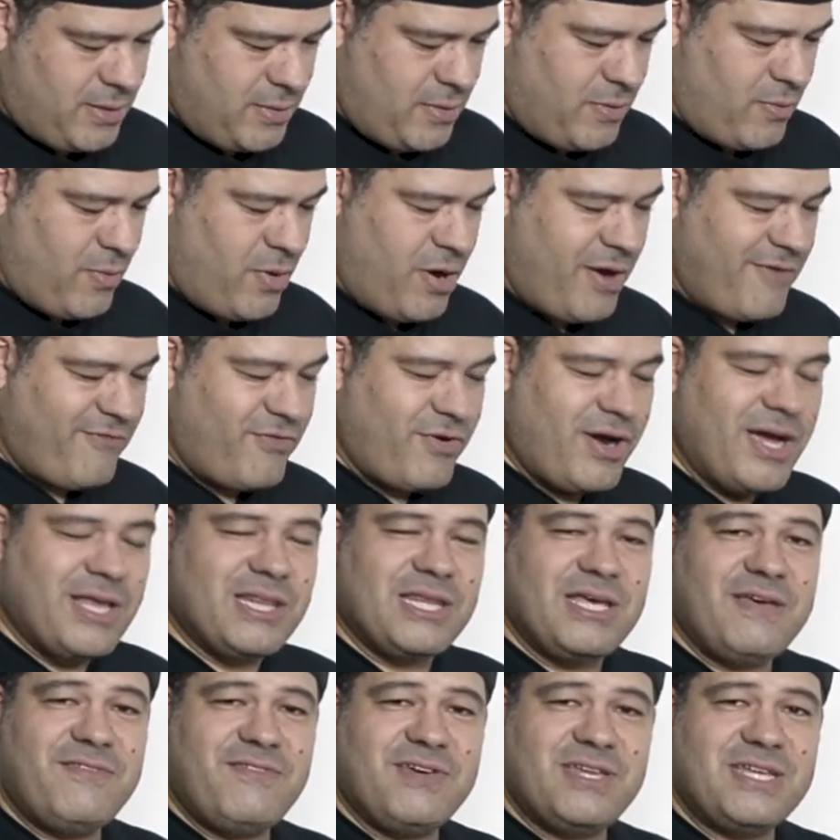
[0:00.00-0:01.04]
Wherever I
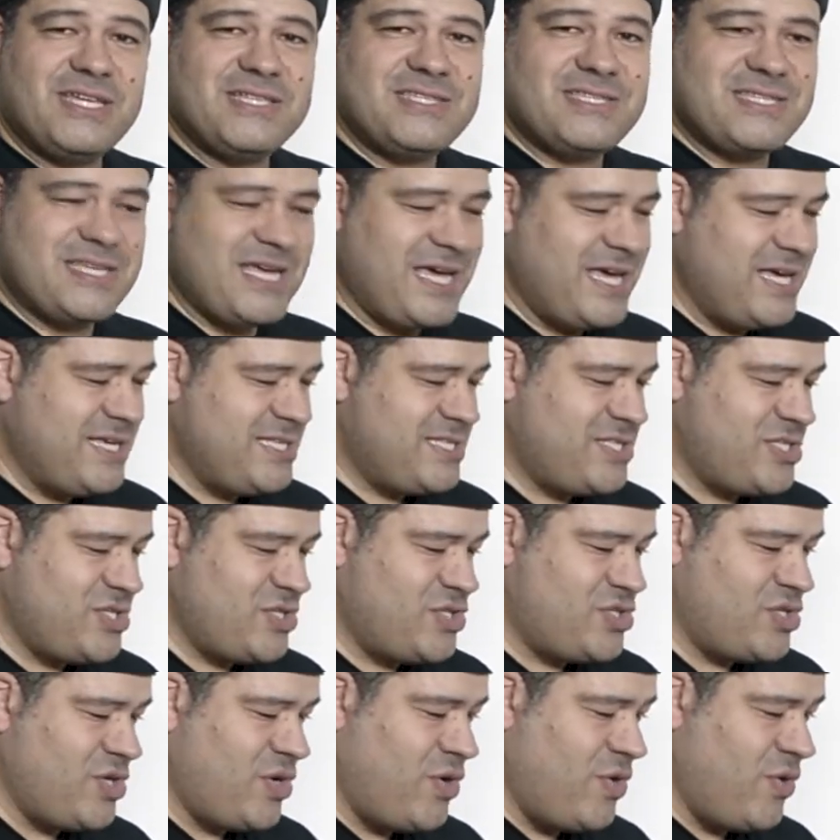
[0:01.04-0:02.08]
leave it, it stays.
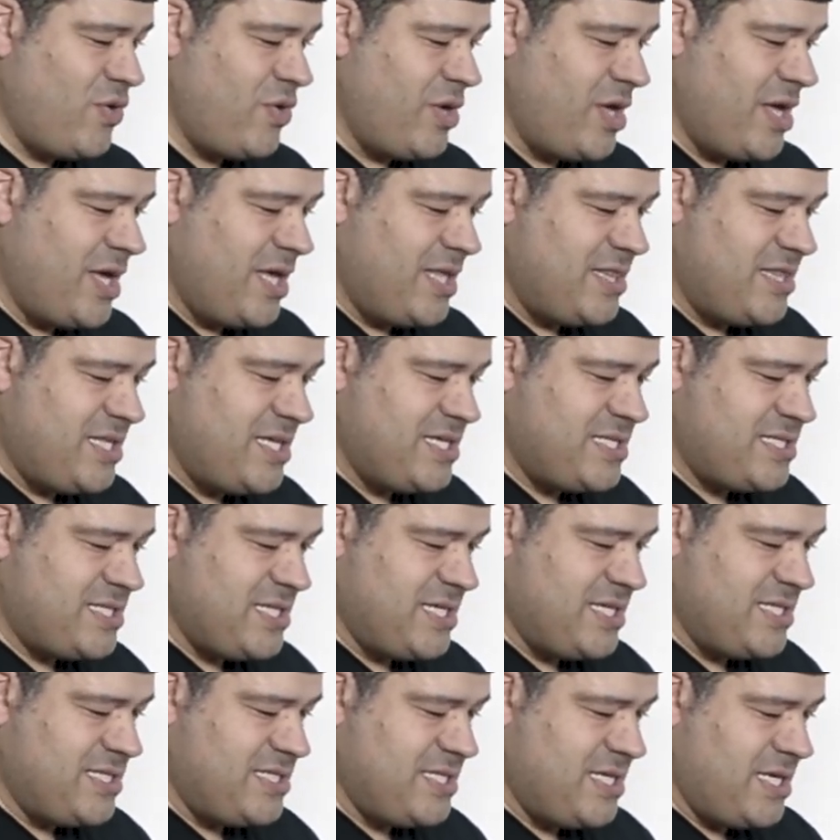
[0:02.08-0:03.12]
So this
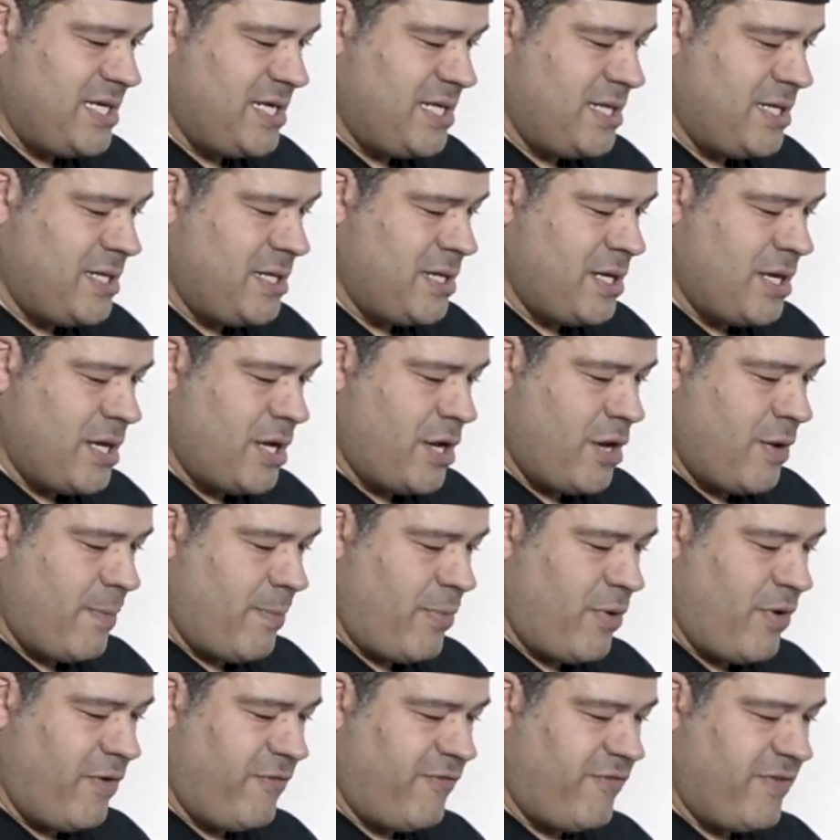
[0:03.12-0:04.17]
is in
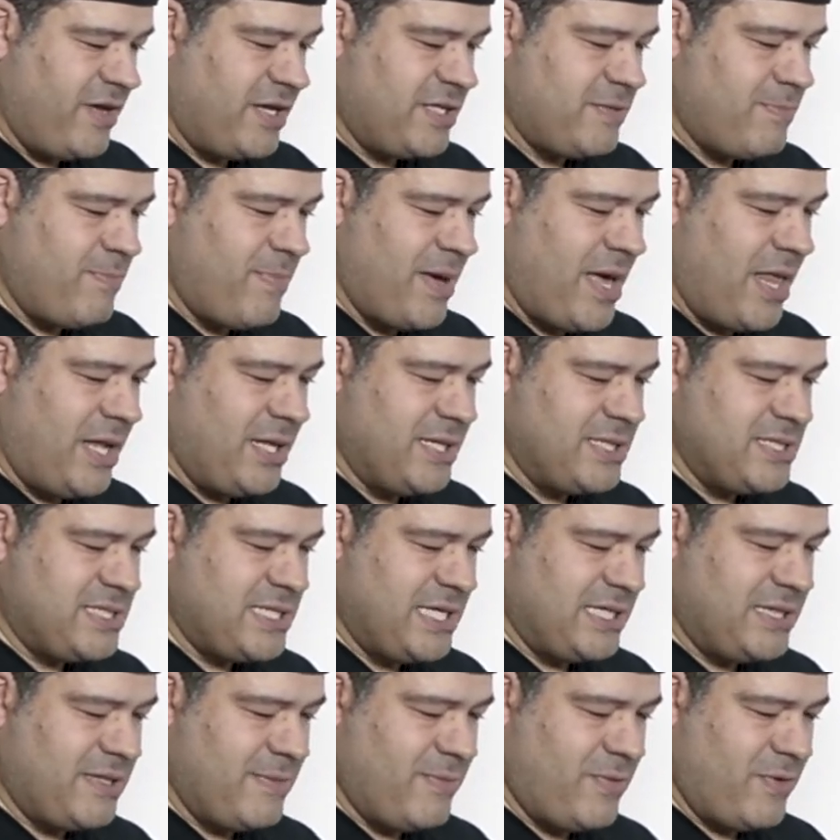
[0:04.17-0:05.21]
perfect balance
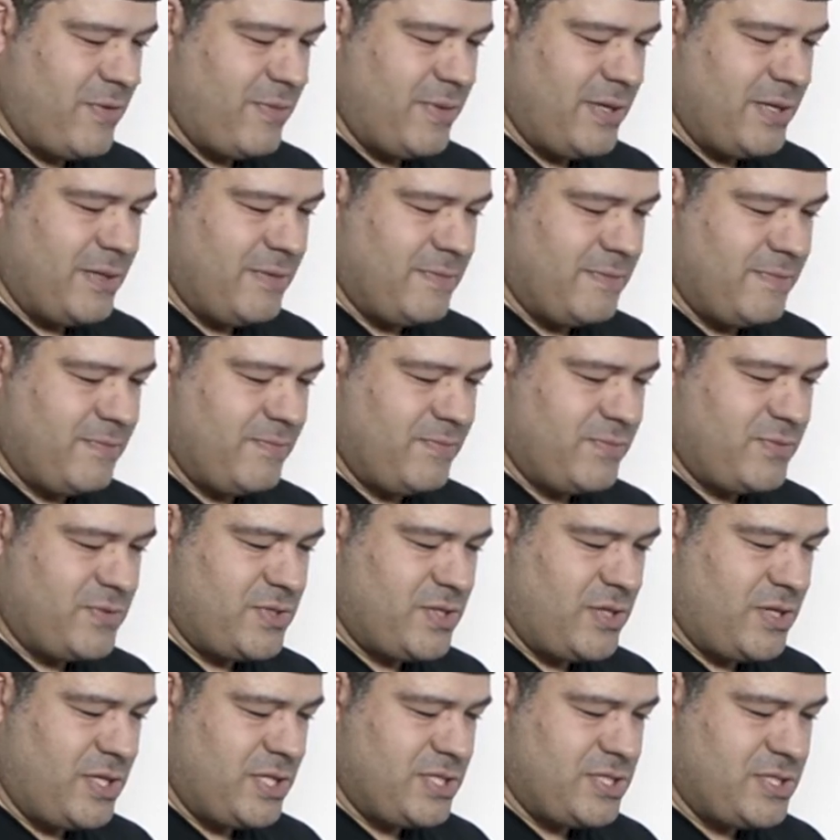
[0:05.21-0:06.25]
at the moment.
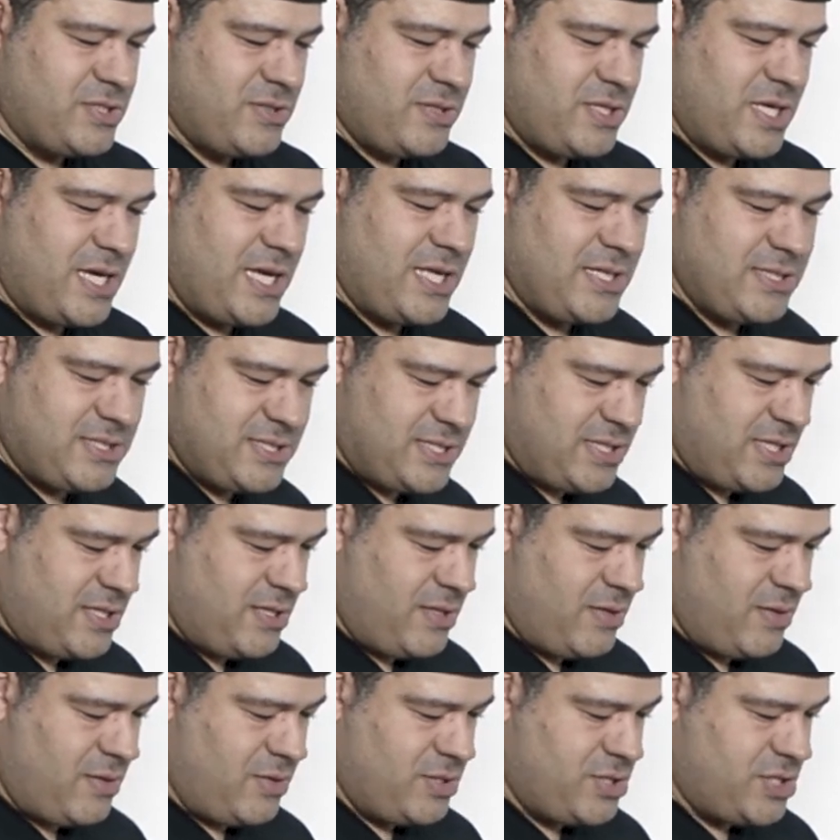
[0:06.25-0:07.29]
So let's do that. See,
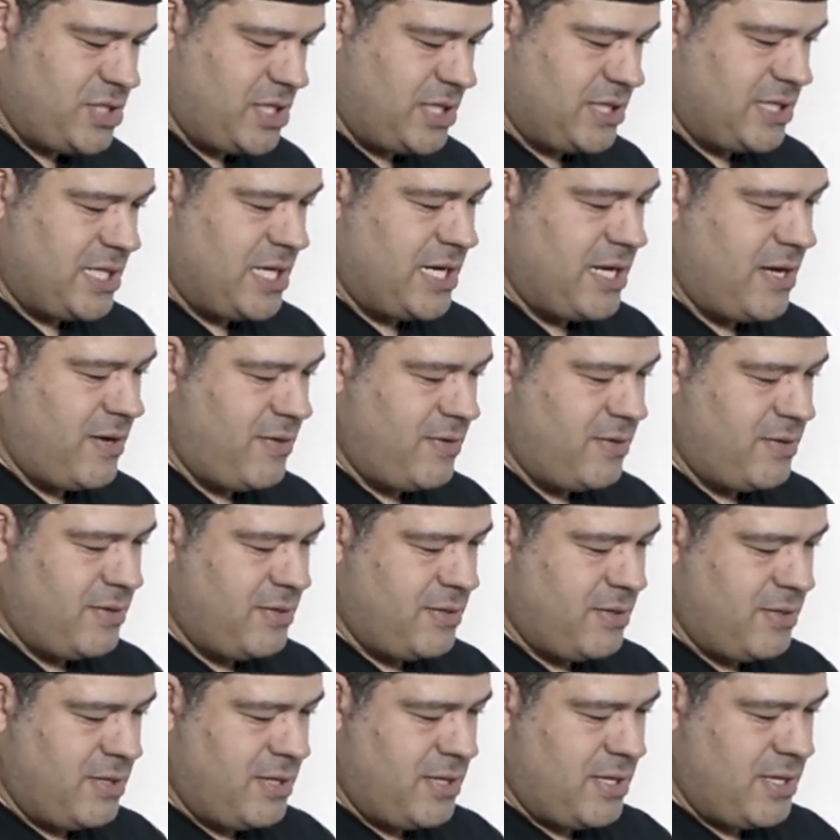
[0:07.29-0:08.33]
check that out.
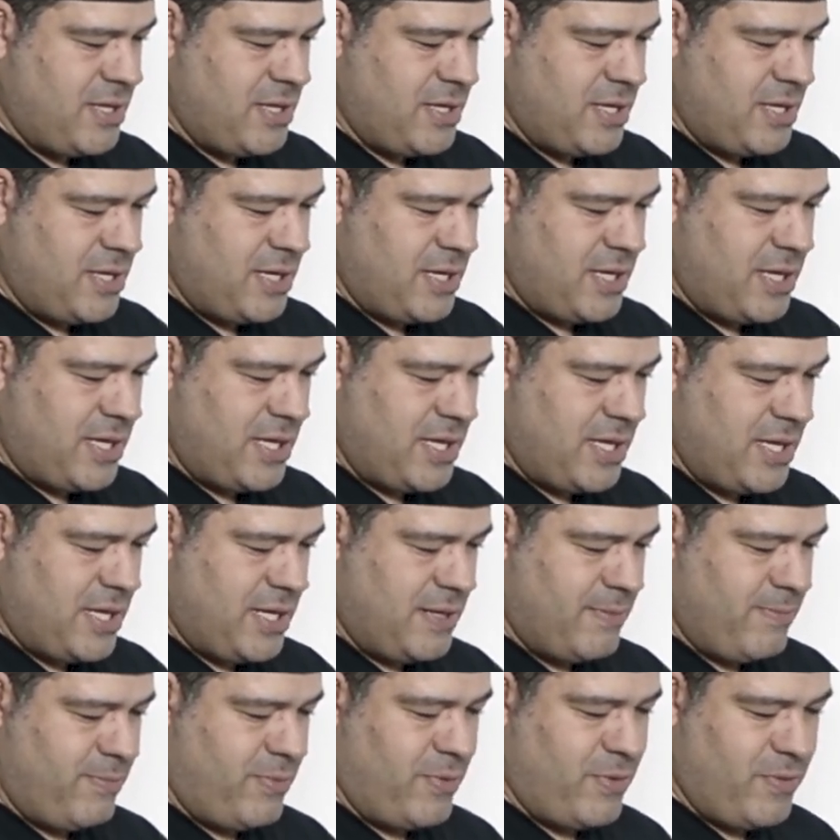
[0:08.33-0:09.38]

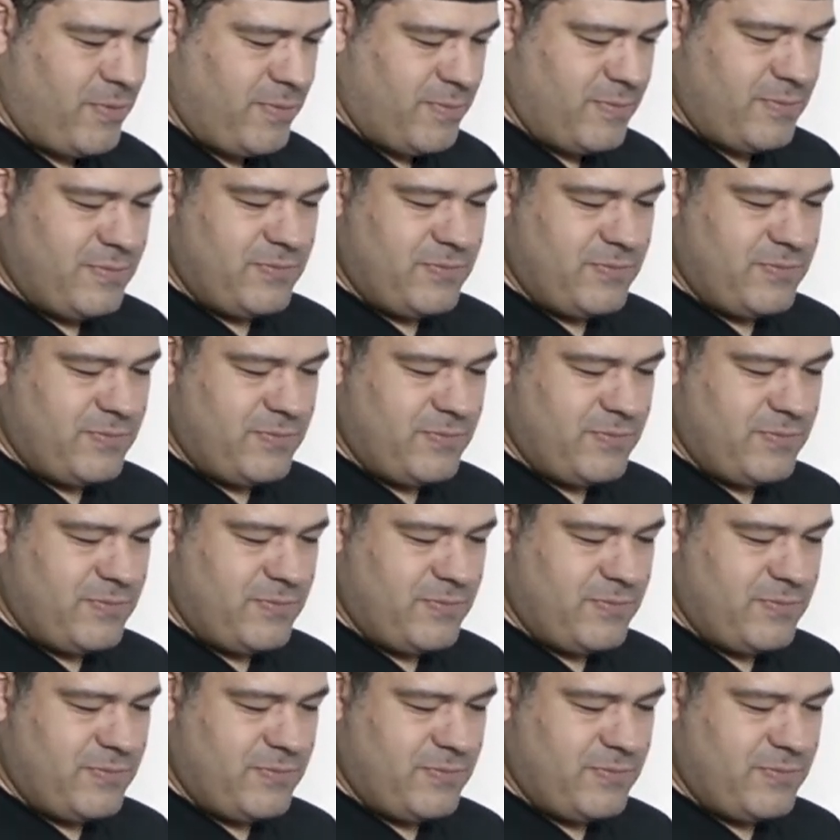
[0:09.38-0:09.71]
And boom.